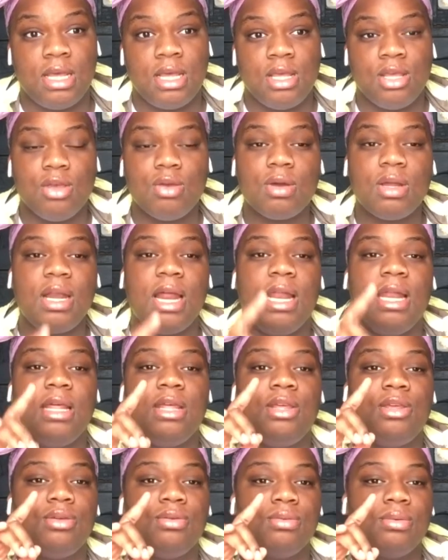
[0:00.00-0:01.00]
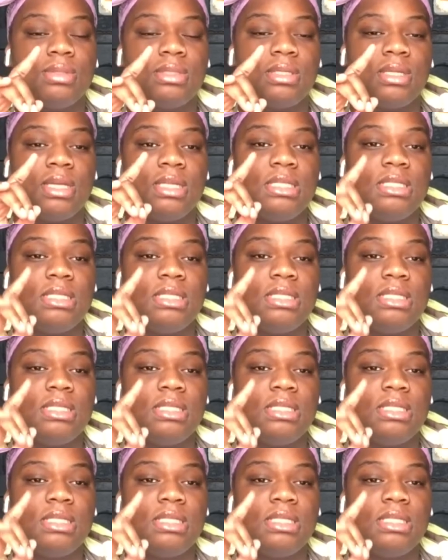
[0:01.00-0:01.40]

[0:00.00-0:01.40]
You can either use